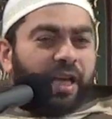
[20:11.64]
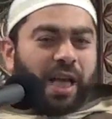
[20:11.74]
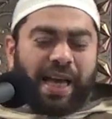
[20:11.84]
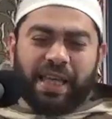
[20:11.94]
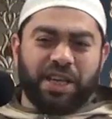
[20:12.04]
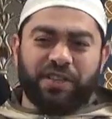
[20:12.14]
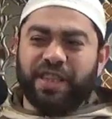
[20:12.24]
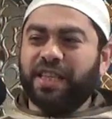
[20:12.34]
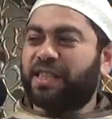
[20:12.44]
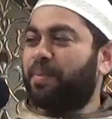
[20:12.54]
I hear
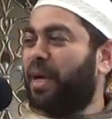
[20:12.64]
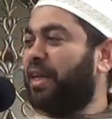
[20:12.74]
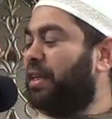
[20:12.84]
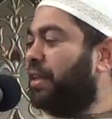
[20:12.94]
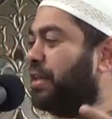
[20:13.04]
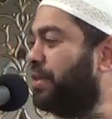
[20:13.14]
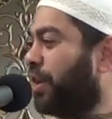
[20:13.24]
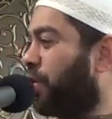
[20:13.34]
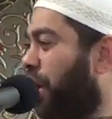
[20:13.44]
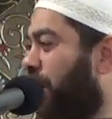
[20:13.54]
things about the
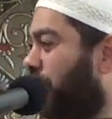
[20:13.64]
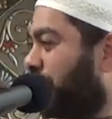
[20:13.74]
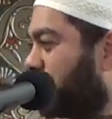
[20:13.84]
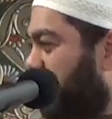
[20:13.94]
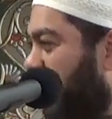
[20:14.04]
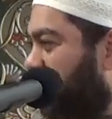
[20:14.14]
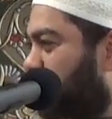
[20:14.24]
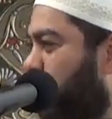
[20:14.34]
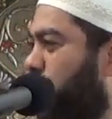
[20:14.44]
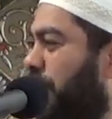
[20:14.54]
Quran all the time,
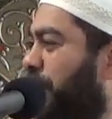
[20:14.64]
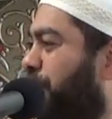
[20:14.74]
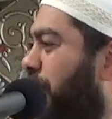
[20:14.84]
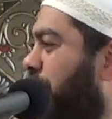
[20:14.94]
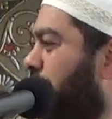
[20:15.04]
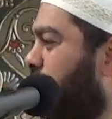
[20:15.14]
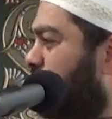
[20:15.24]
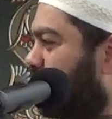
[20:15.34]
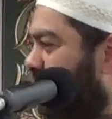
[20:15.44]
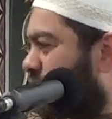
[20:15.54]
especially
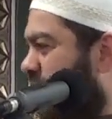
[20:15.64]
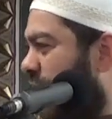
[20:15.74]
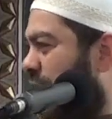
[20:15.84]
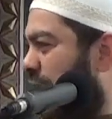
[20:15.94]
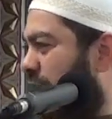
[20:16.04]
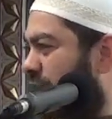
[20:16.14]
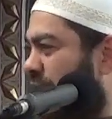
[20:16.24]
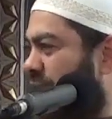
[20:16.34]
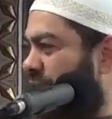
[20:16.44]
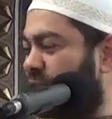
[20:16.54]
from missionaries
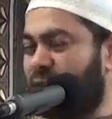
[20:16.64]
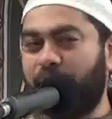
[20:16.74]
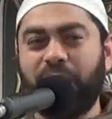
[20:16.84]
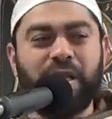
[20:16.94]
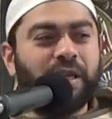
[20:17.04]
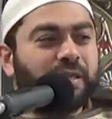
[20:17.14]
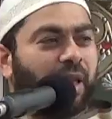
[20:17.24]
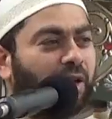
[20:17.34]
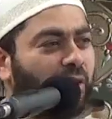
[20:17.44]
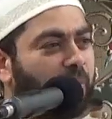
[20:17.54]
and some idiots
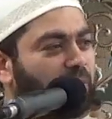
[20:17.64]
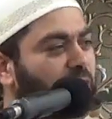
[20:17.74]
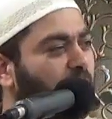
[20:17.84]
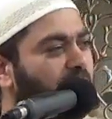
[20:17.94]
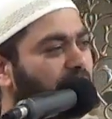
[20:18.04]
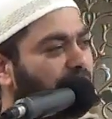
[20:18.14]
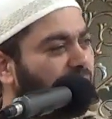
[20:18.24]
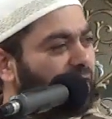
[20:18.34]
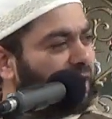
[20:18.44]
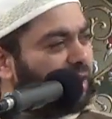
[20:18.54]
like Robert Spencer
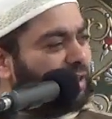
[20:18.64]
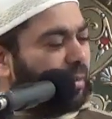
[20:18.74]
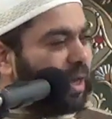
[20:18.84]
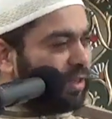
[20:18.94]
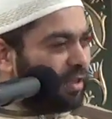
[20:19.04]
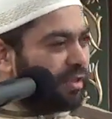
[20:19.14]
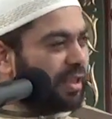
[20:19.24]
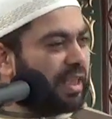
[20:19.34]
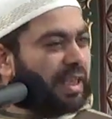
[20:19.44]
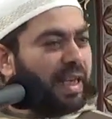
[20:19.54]
and some others.
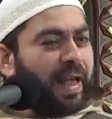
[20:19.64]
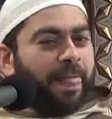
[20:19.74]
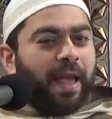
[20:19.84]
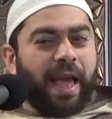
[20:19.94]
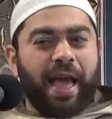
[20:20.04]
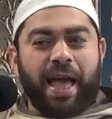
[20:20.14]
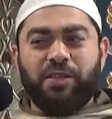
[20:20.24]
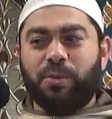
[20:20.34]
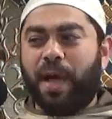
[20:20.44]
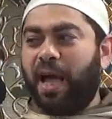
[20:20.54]
And
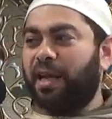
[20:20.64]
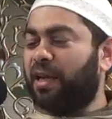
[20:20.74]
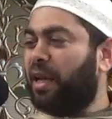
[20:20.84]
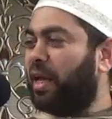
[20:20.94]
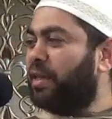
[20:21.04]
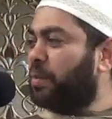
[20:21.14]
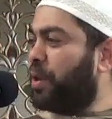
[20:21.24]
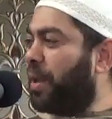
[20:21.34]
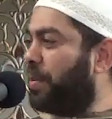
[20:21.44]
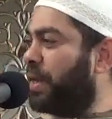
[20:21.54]
subhanAllah, the
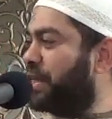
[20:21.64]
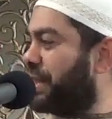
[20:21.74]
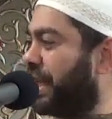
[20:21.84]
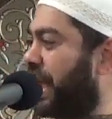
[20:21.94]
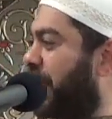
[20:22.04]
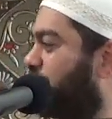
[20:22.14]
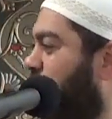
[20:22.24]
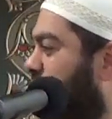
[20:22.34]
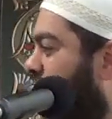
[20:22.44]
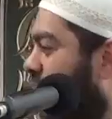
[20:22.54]
problem is they can't
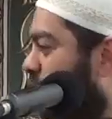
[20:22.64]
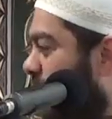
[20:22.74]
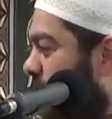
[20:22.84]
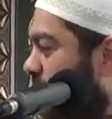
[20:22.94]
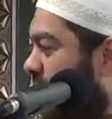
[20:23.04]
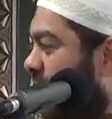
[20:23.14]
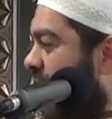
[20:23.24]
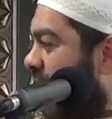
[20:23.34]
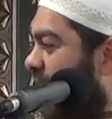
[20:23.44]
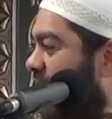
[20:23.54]
read the Arabic.
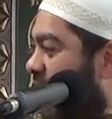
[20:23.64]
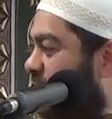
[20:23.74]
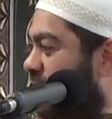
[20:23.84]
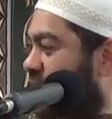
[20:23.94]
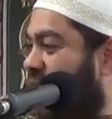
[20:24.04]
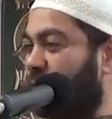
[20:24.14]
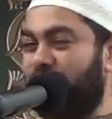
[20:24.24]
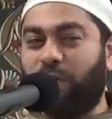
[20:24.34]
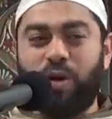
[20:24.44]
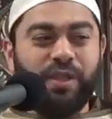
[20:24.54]
And every time
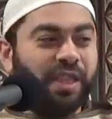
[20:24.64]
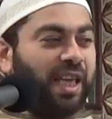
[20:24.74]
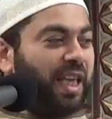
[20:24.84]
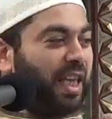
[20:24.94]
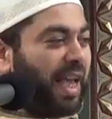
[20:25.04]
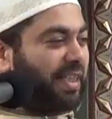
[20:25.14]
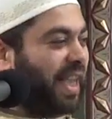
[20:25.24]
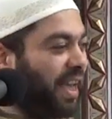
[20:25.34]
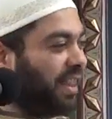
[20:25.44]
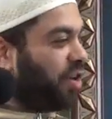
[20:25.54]
they
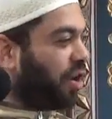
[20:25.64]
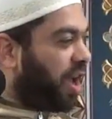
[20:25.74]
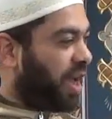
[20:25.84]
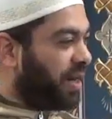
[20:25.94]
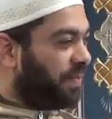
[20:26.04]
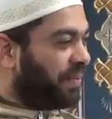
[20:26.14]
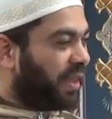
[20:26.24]
attack the Quran,